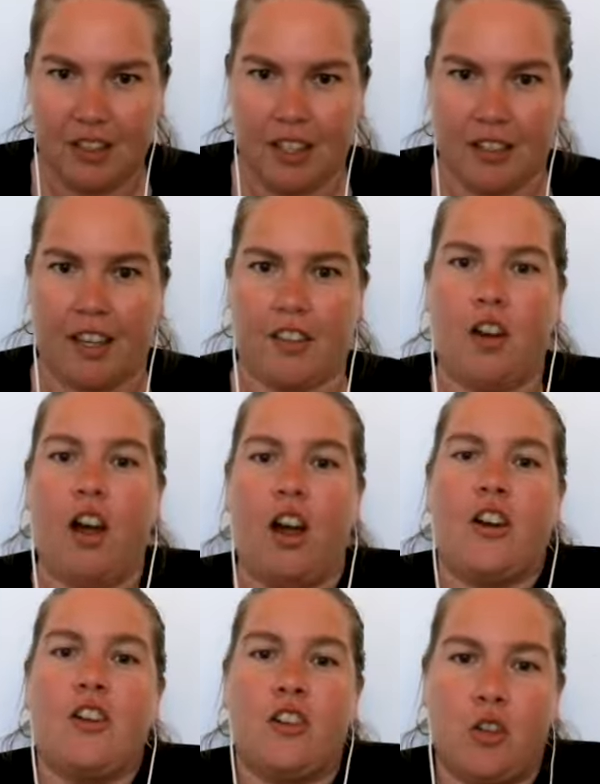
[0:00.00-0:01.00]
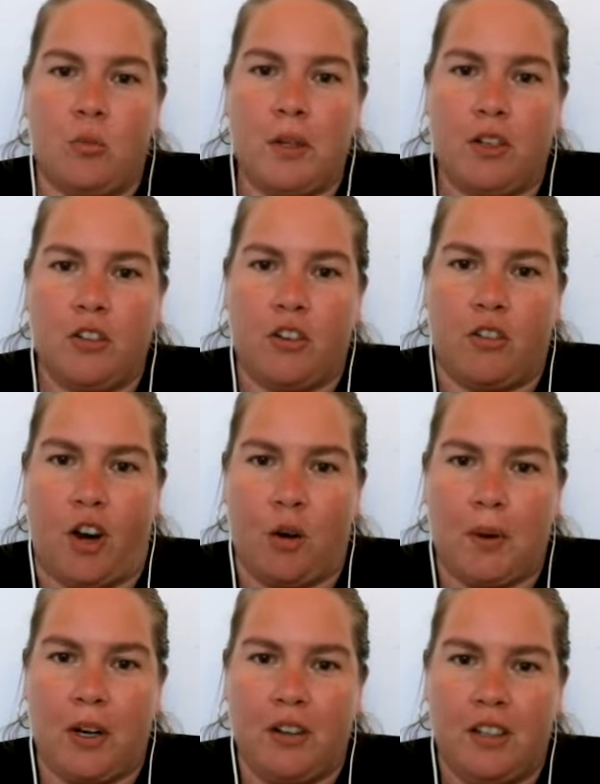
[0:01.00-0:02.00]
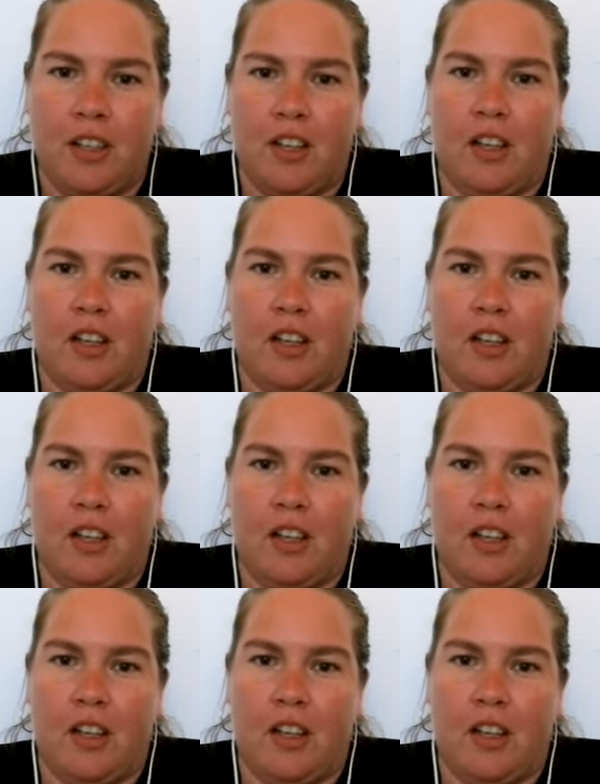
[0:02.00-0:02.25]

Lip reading: It's like the harder you build your armor,